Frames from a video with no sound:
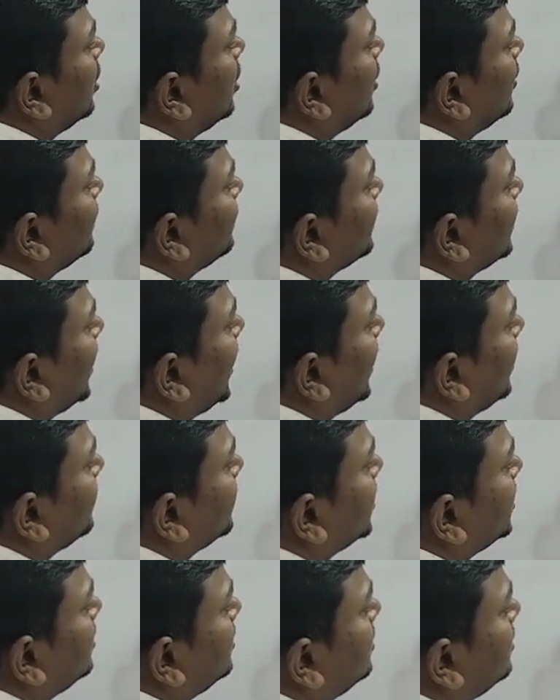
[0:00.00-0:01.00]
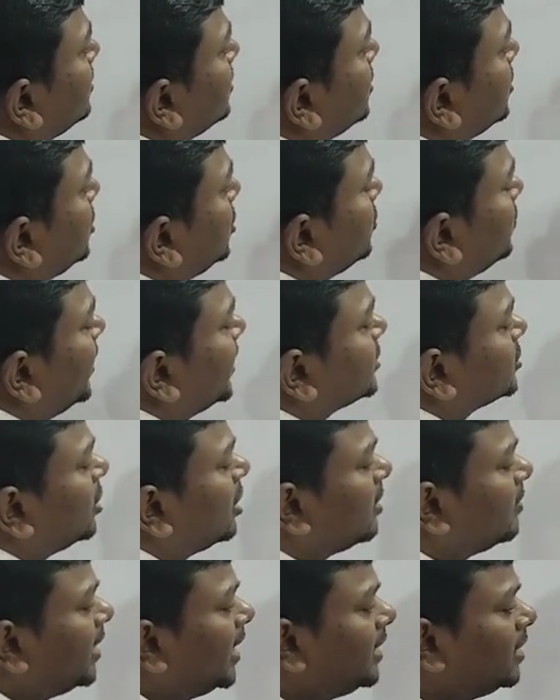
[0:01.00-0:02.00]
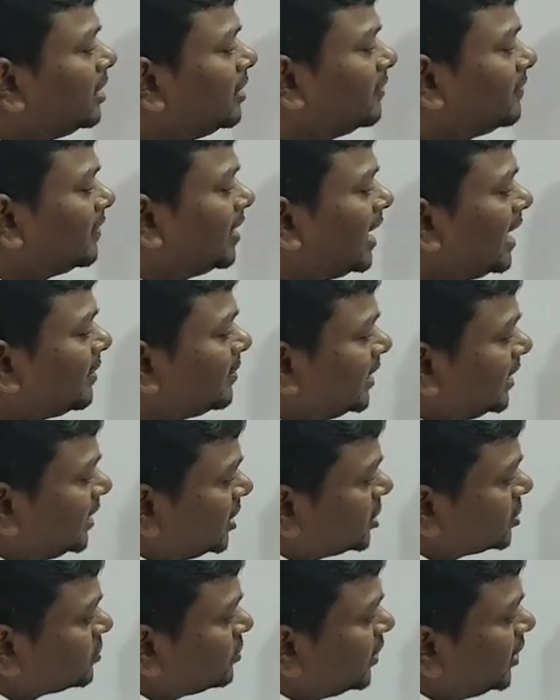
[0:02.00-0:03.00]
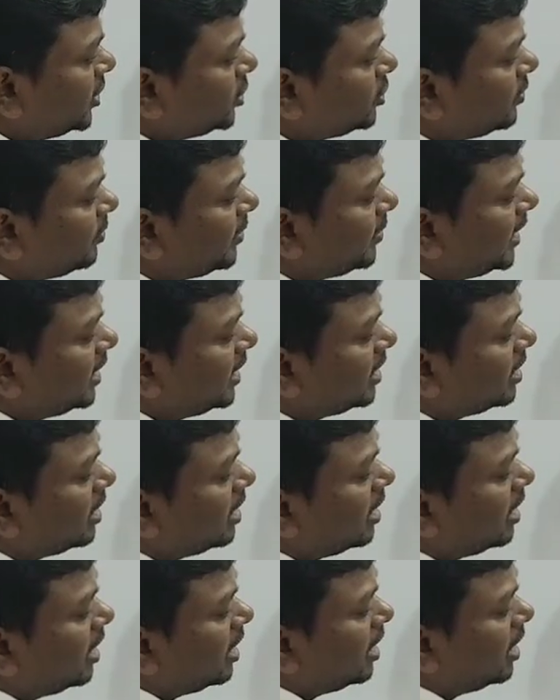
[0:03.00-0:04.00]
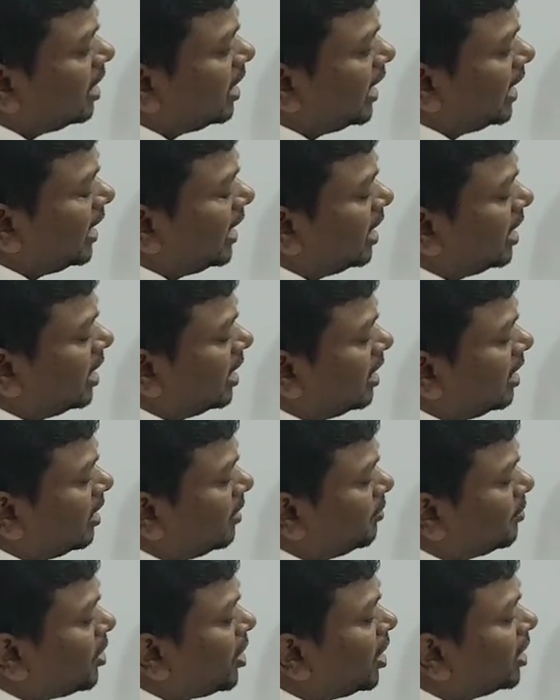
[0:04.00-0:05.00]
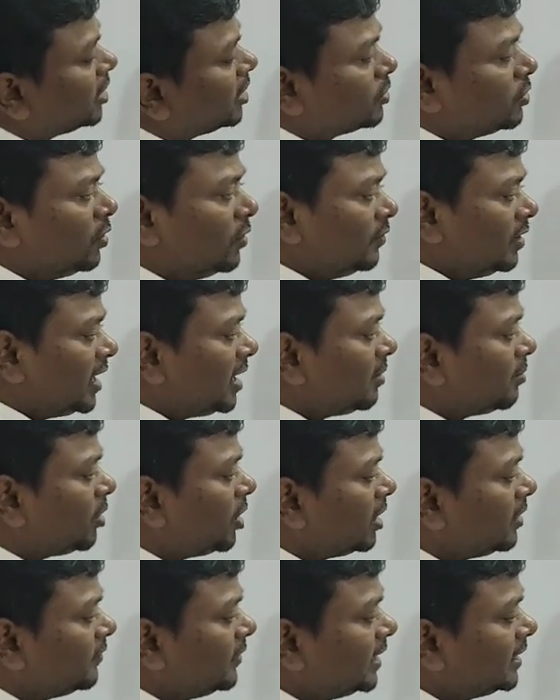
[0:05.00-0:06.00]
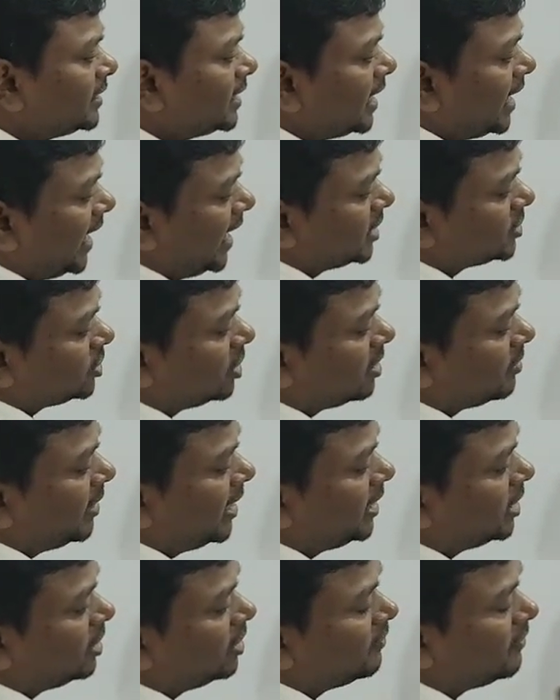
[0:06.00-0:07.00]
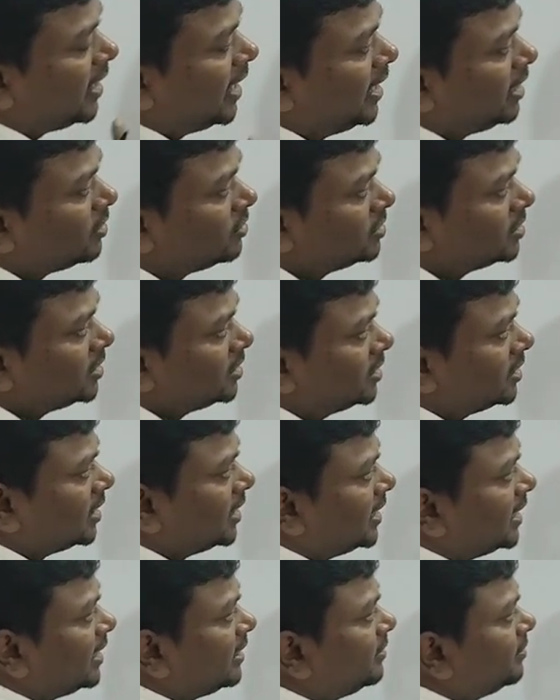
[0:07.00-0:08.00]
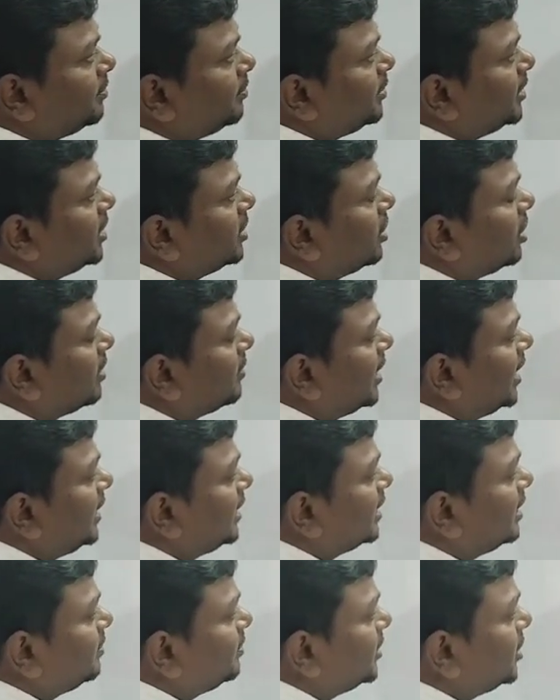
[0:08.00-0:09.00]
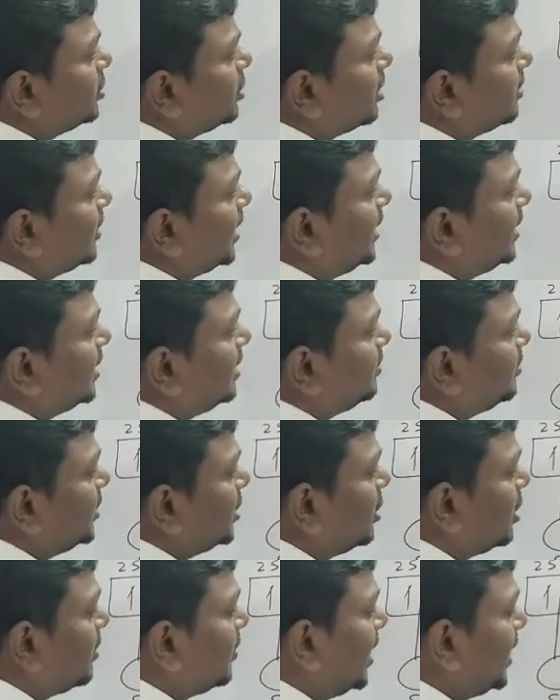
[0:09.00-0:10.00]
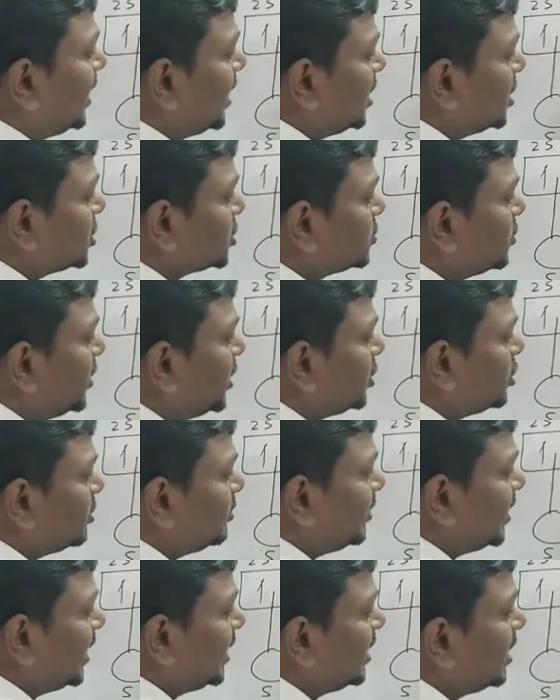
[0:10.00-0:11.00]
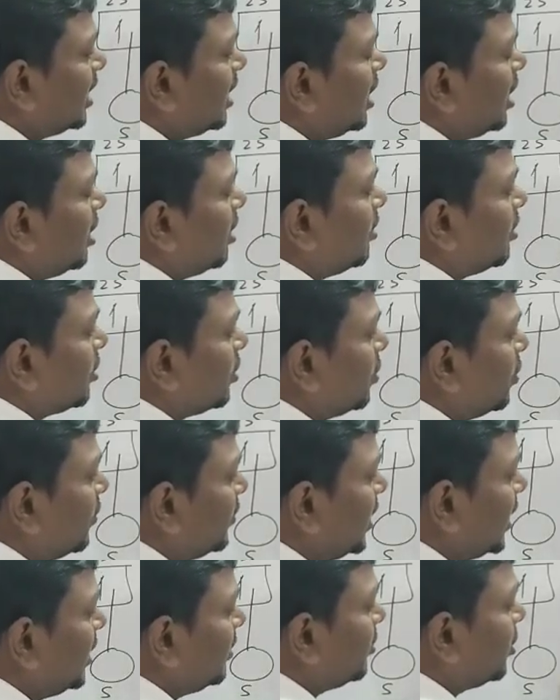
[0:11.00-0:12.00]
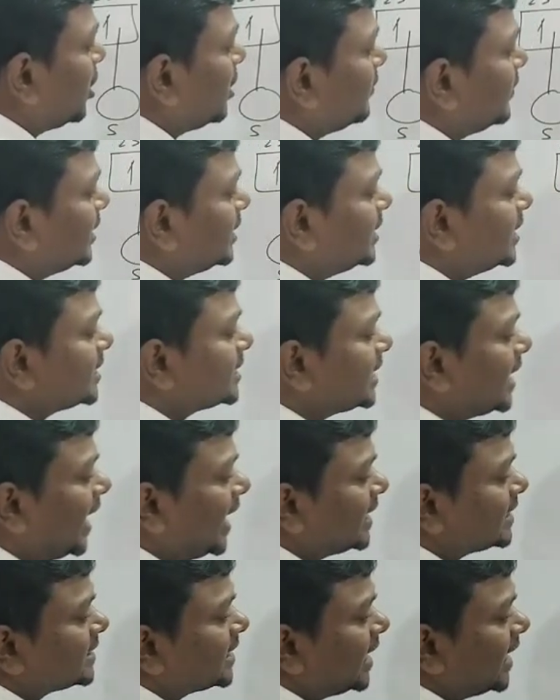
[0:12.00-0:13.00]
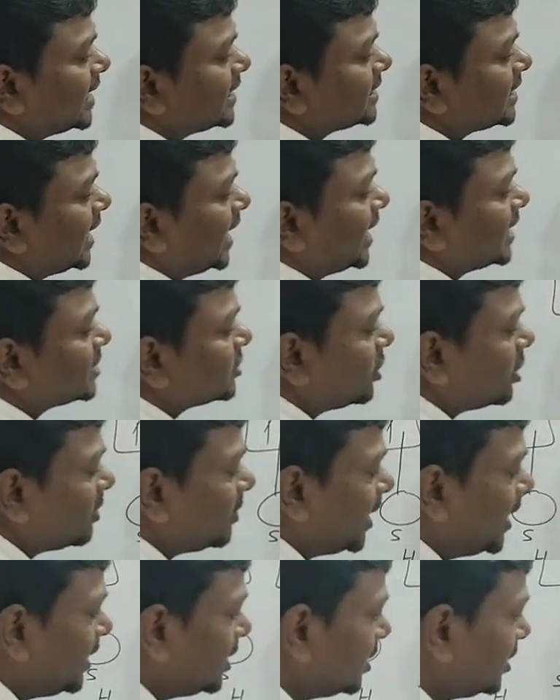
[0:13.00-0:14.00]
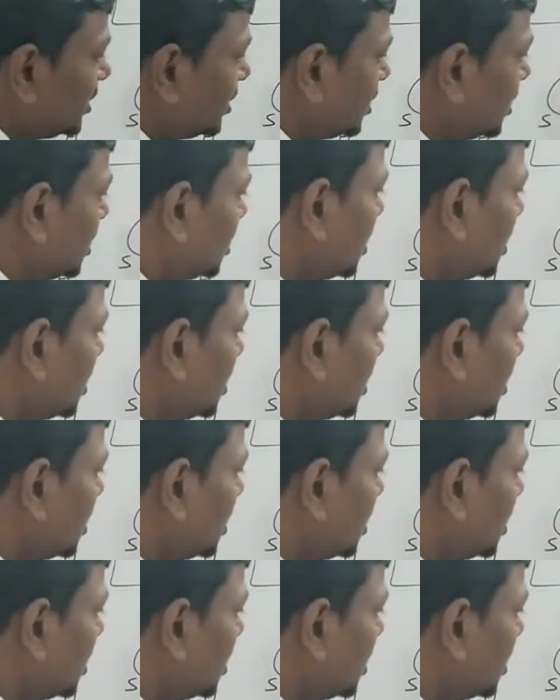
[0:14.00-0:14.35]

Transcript: of carbon, 2s orbital of carbon is going to make covalent bond with s orbital of hydrogen. Here p orbital, p orbital, p orbital is going to make covalent bond with this s orbital.